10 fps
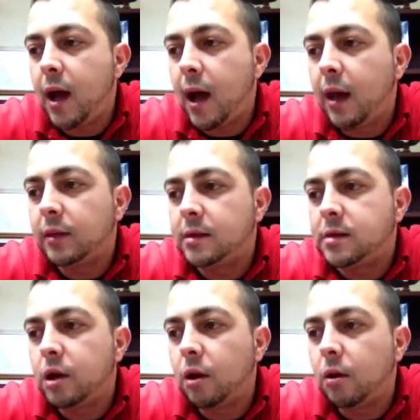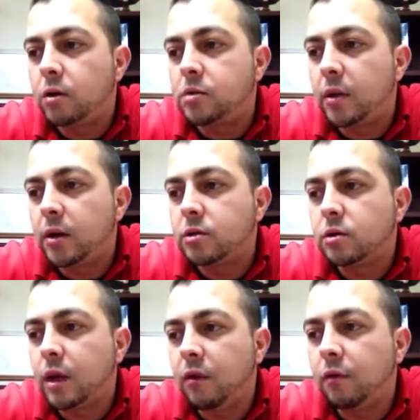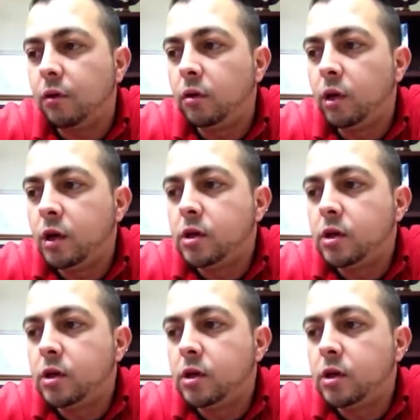at the CRO sponsored level?